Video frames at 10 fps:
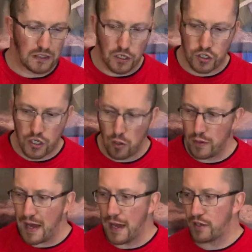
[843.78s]
So
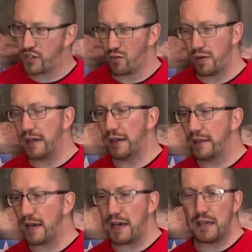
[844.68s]
yeah, so really
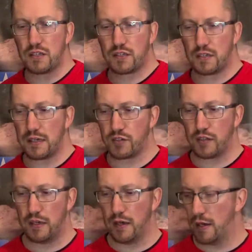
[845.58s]
that's
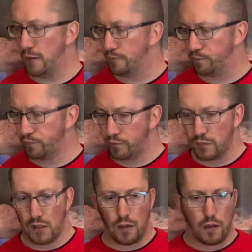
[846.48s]
the
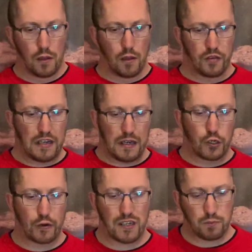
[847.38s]

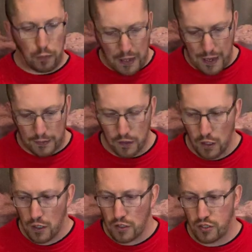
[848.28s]
Egress Black.
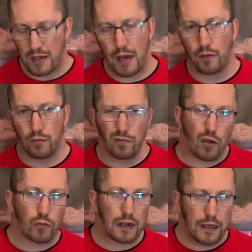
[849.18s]
So yeah,
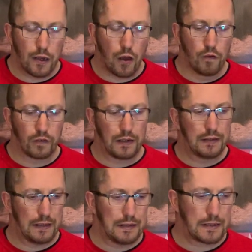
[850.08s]
not really an overly
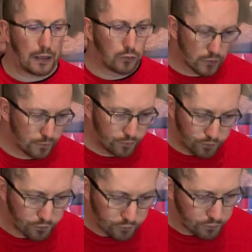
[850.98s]
detailed
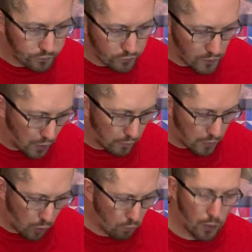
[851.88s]

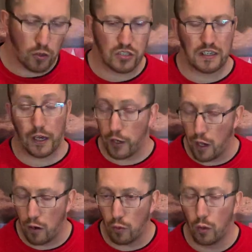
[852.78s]
unboxing, I
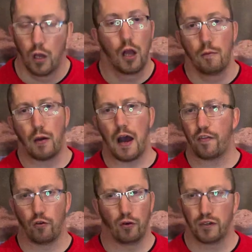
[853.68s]
know, but I
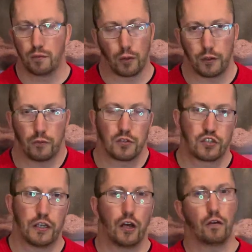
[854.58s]
thought you probably don't want to
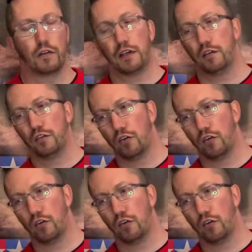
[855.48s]
see an overly